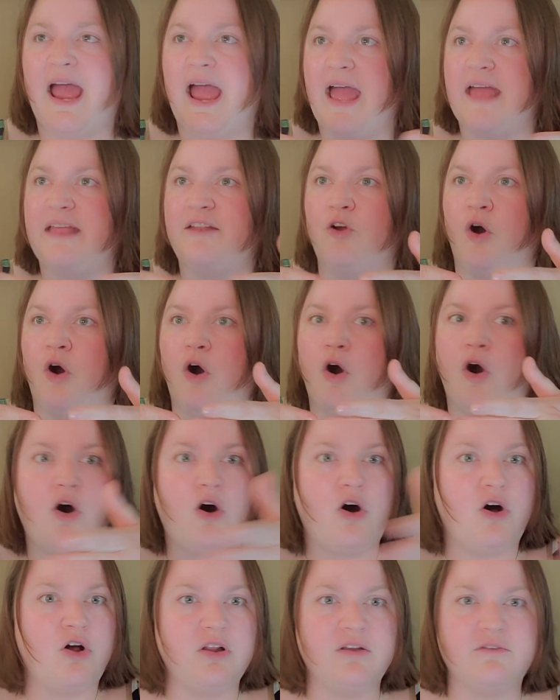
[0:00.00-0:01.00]
and
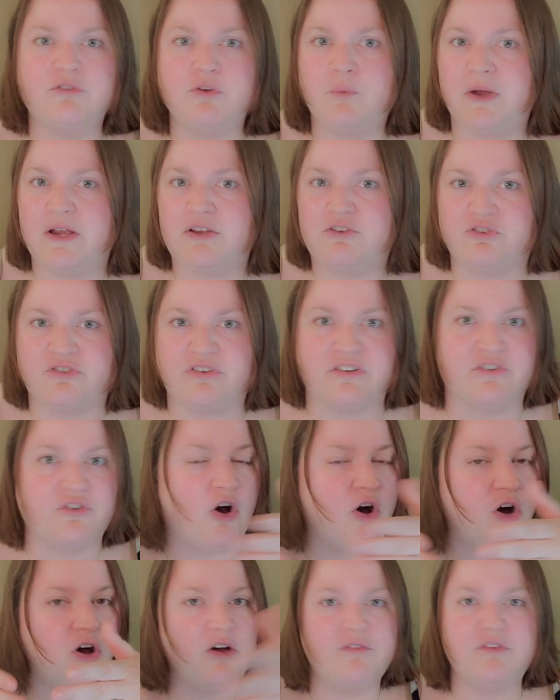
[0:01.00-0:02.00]
all of the waitresses,
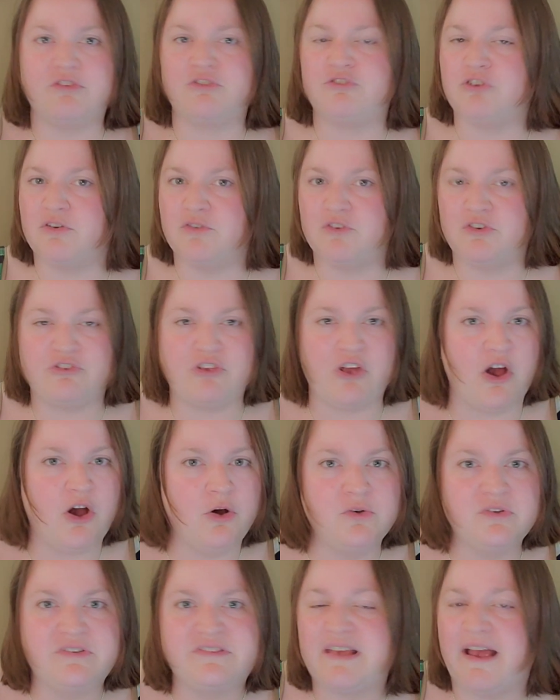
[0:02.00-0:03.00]
all the servers, the
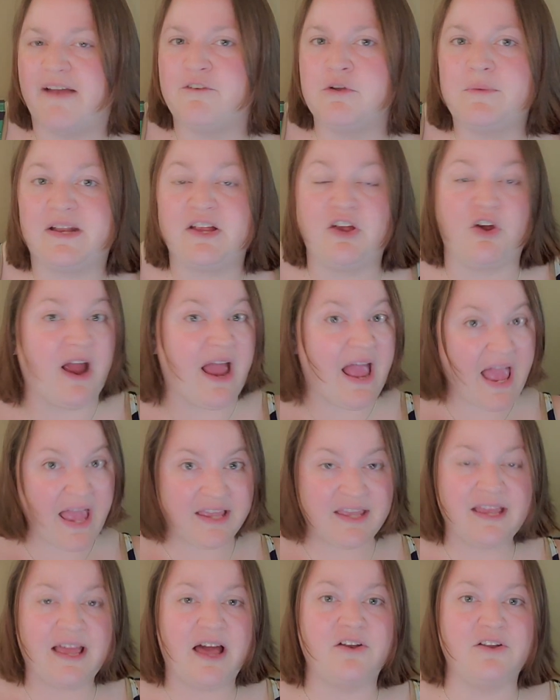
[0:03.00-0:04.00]
hosts, everybody are
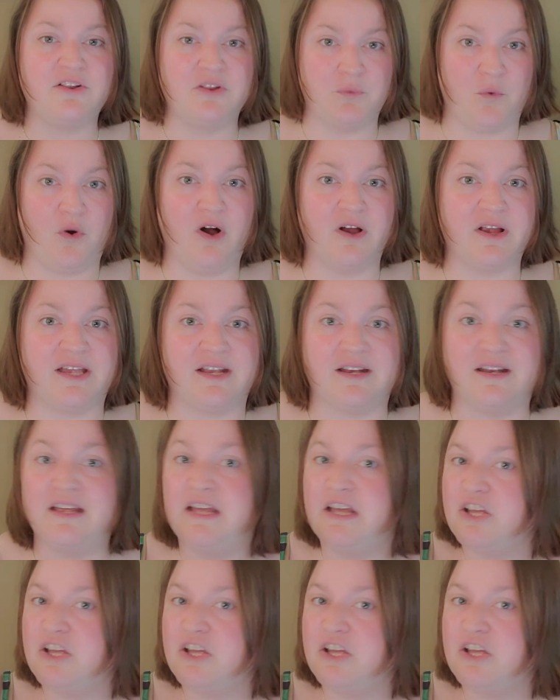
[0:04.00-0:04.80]
hanging out in the walk-in